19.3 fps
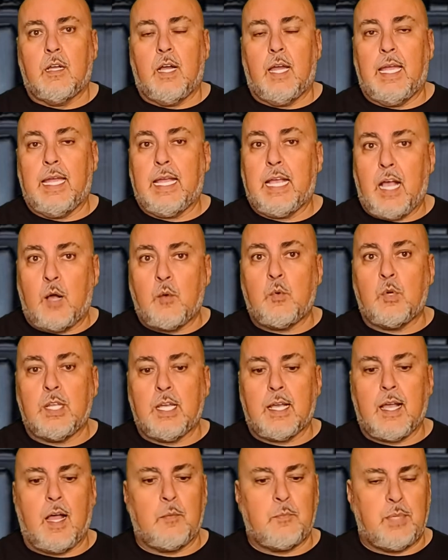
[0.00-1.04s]
and how would
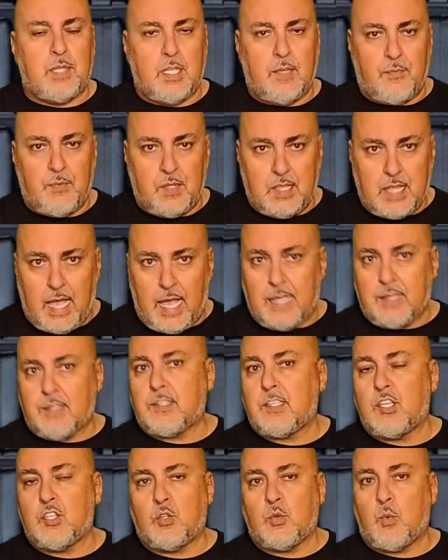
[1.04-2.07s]
it happen if that
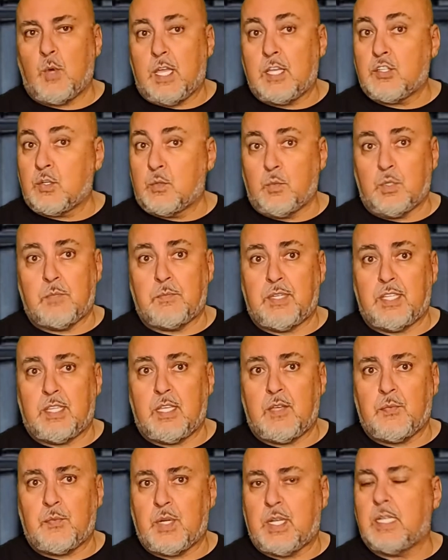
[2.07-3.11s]
situation would be
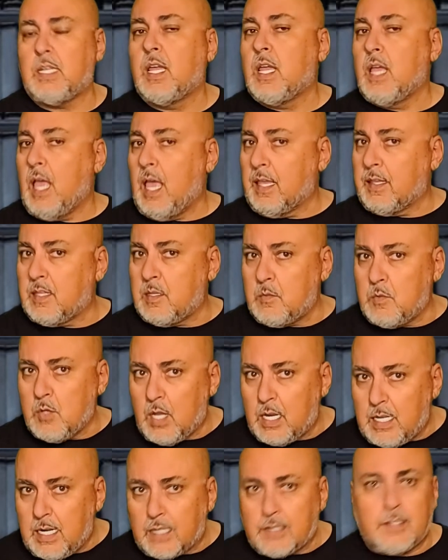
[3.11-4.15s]
different and give you
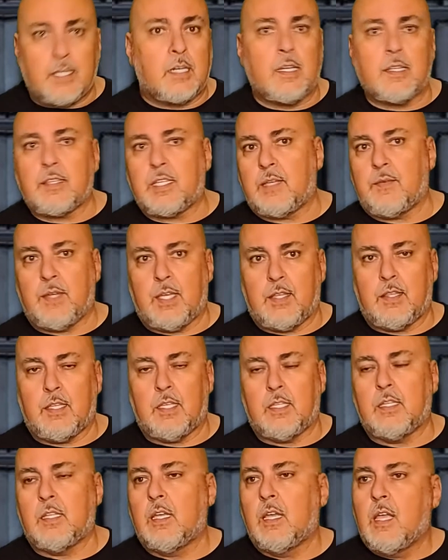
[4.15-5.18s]
an alternative
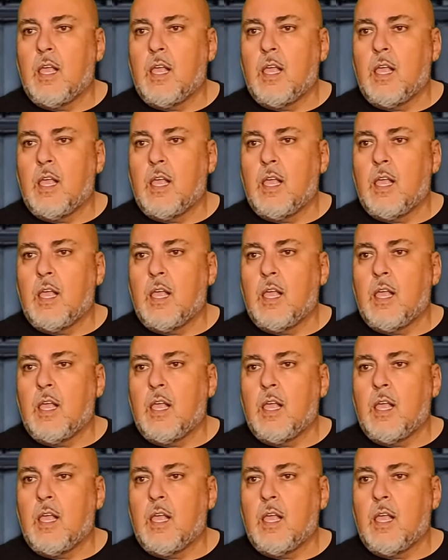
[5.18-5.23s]
ending?